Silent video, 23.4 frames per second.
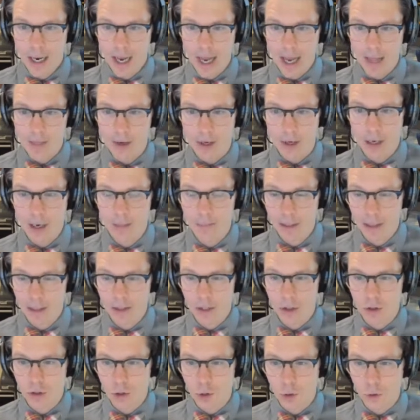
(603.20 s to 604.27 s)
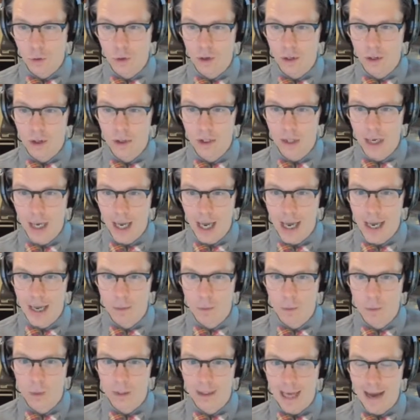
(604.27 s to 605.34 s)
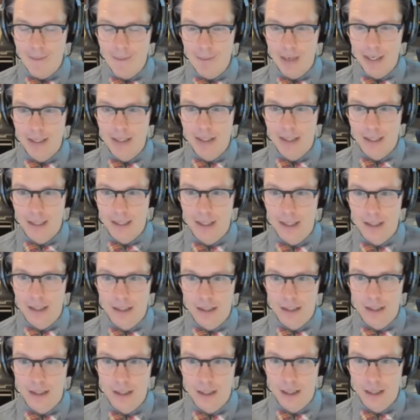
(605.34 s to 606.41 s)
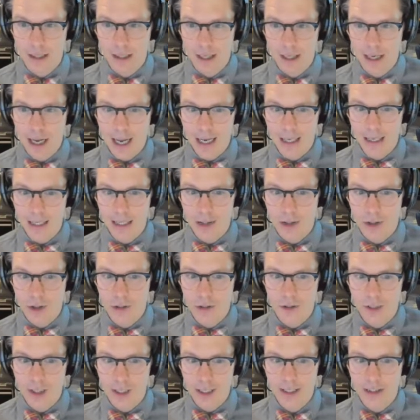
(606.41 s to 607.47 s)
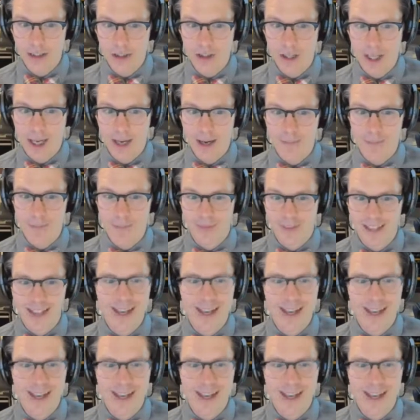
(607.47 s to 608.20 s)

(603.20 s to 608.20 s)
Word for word: and they're coming to this course. And what that means is I need to teach them.